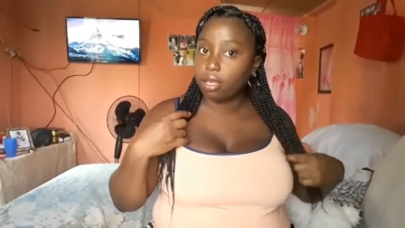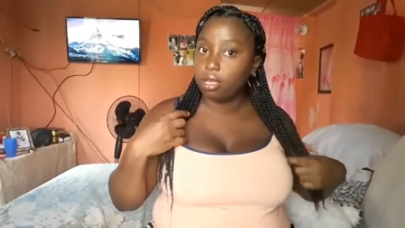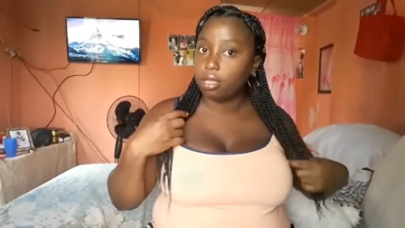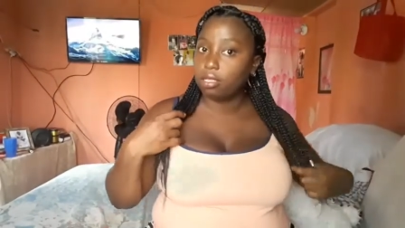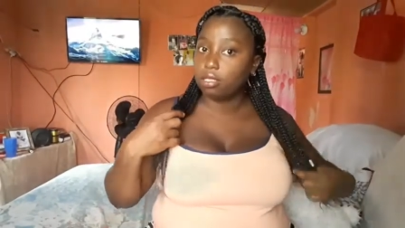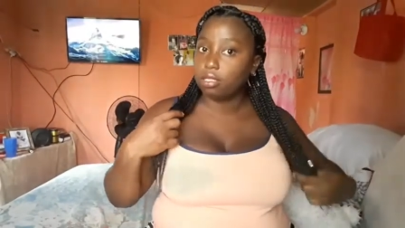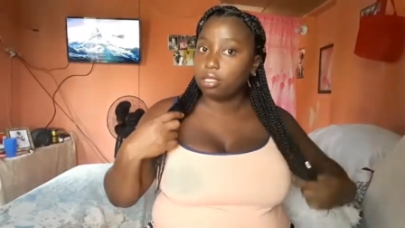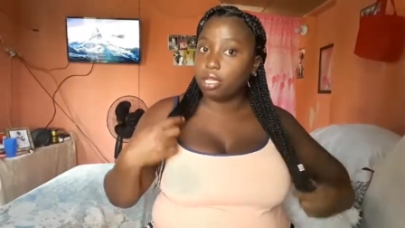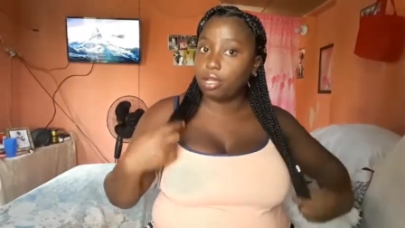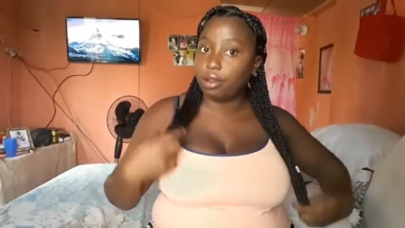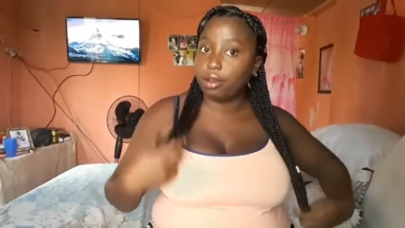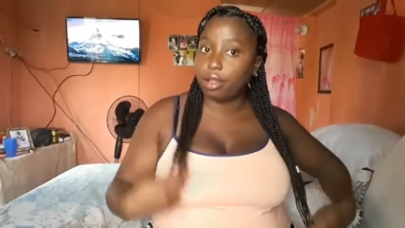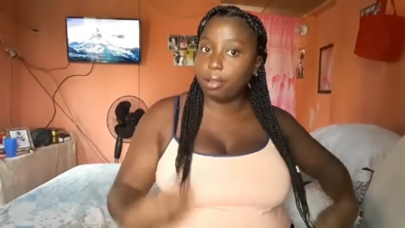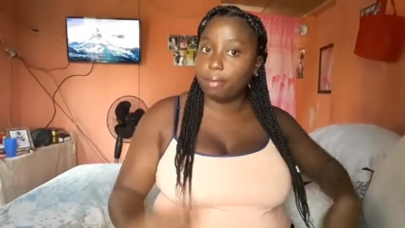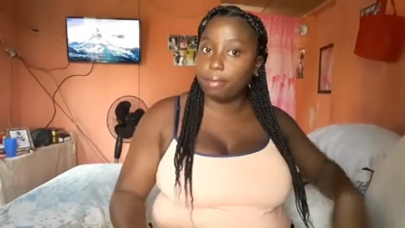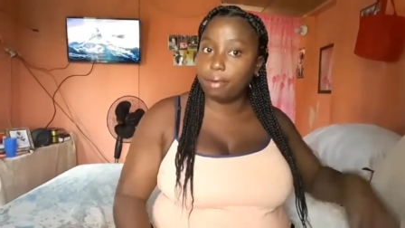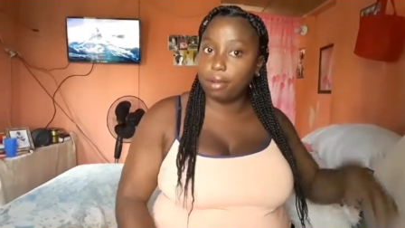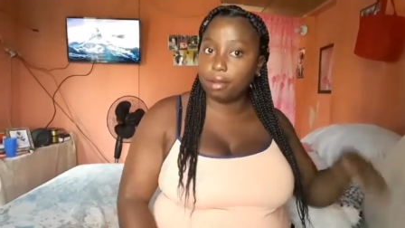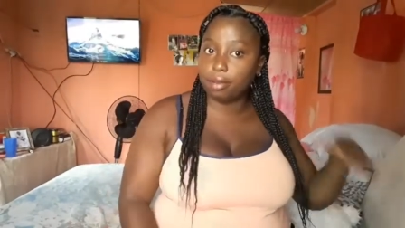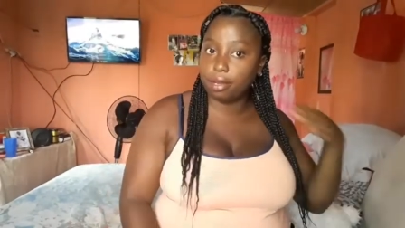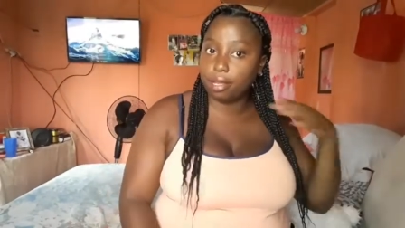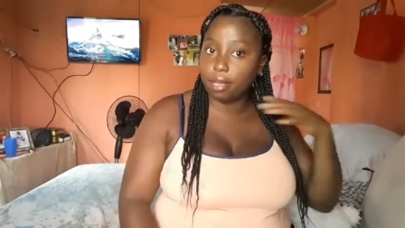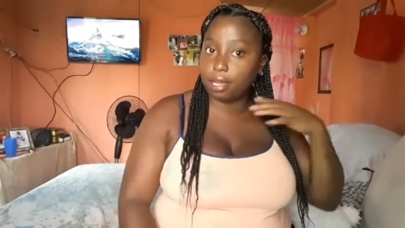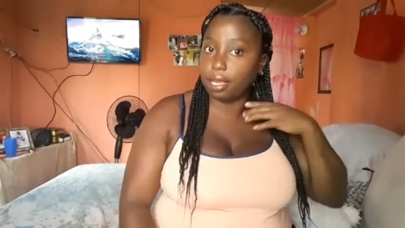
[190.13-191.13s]
Sorry
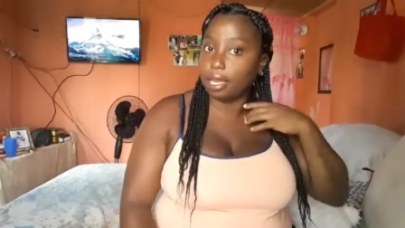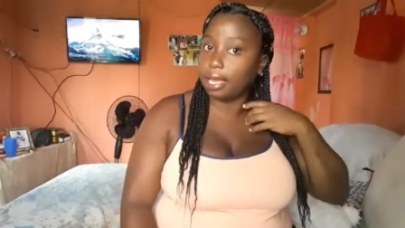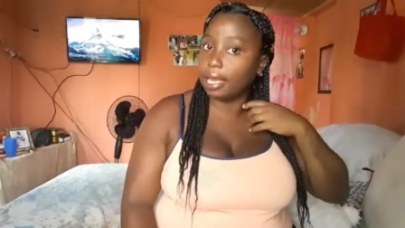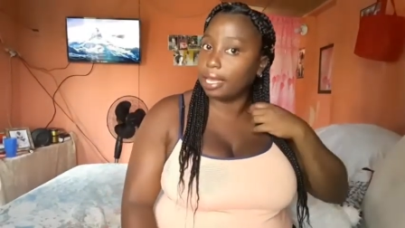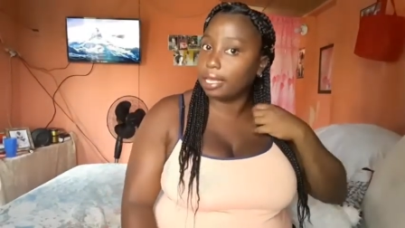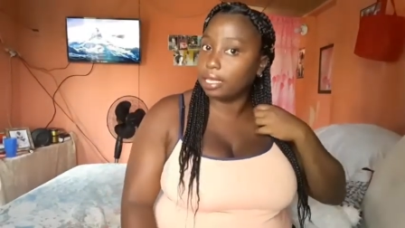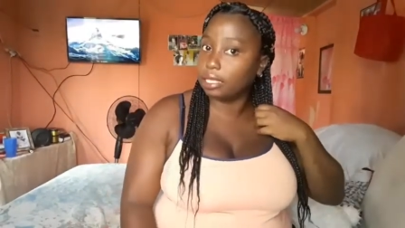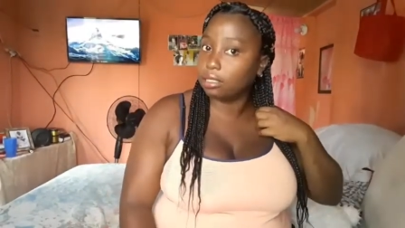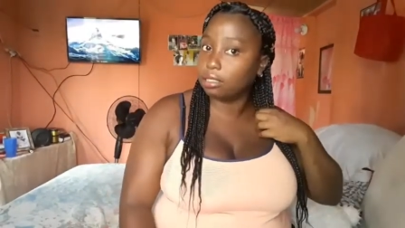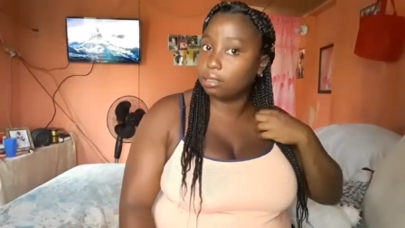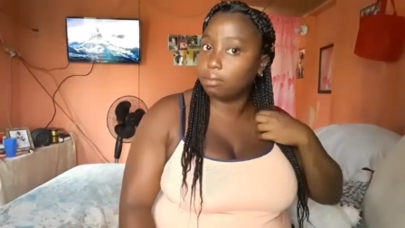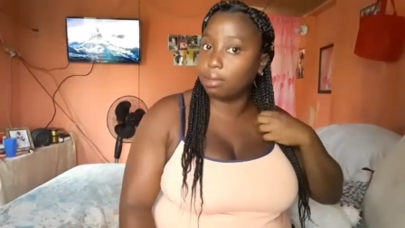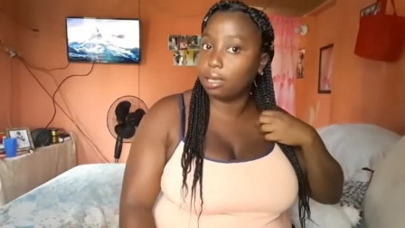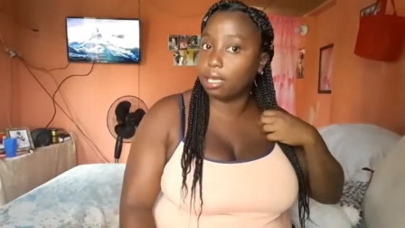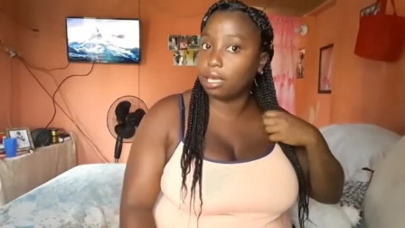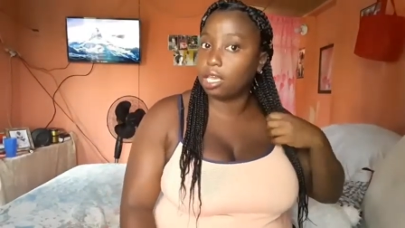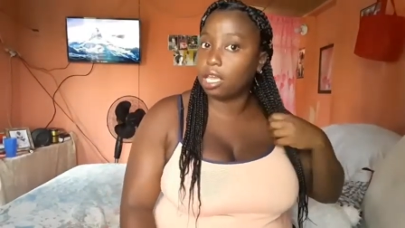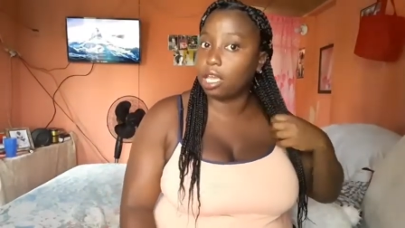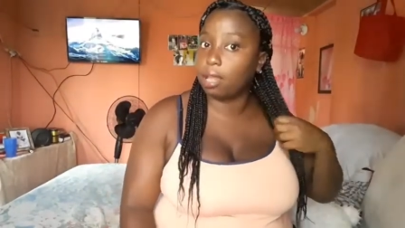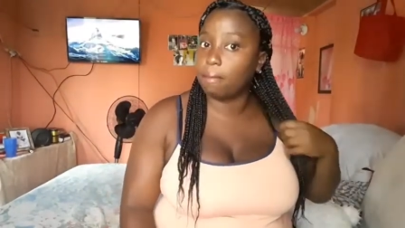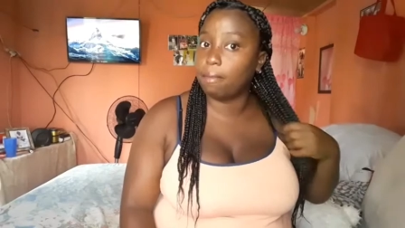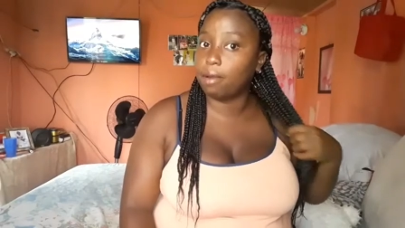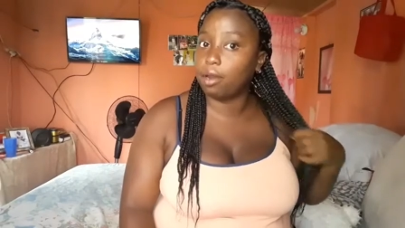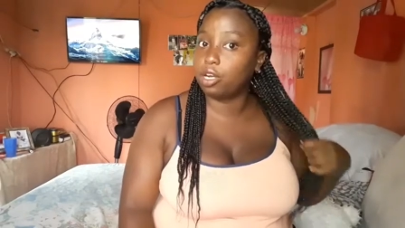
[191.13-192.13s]
about that, guys. My
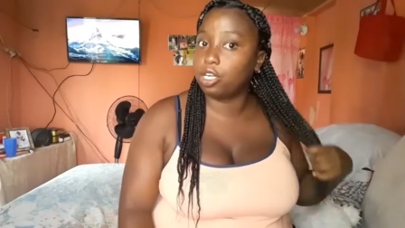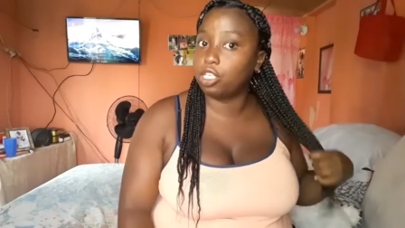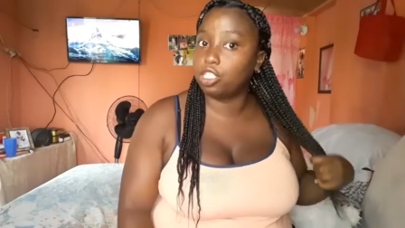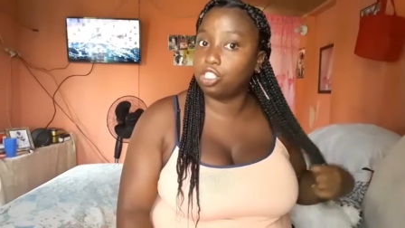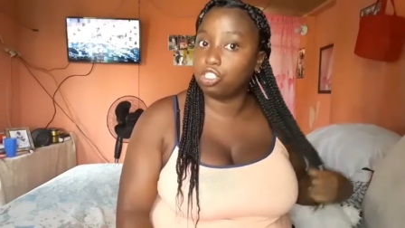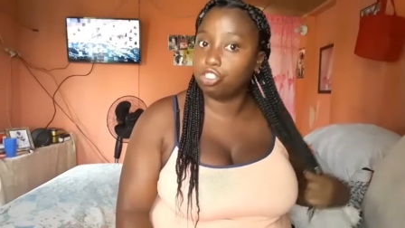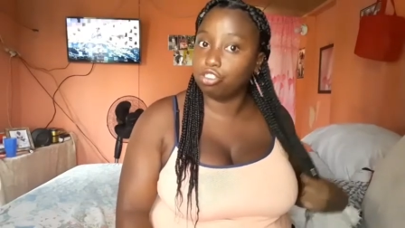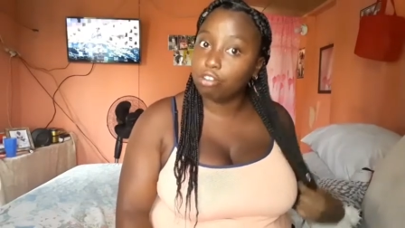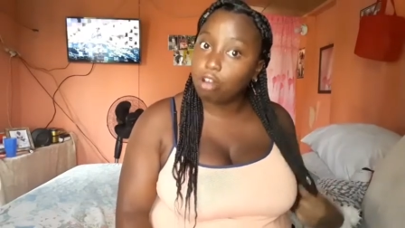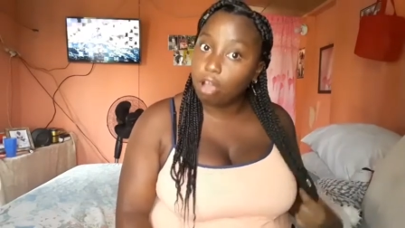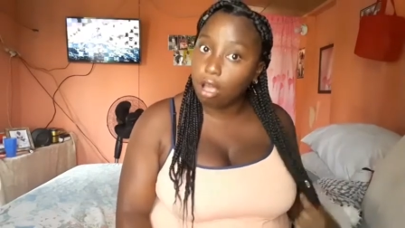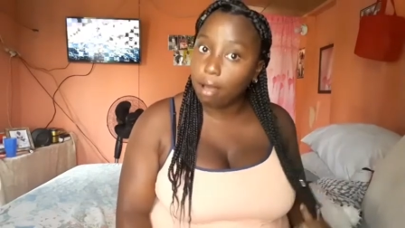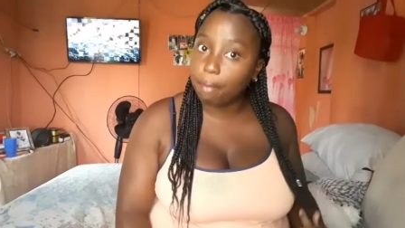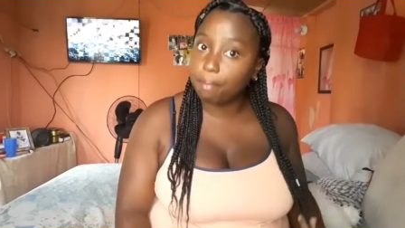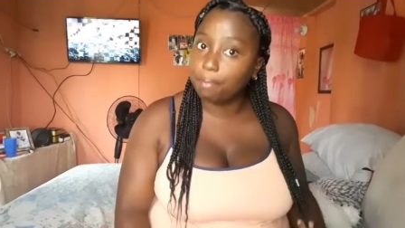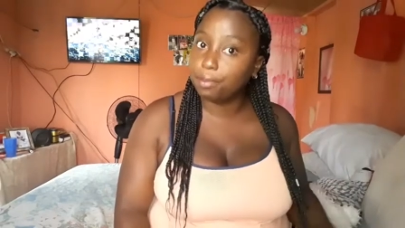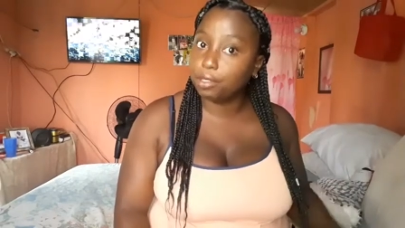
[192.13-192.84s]
camera dropped,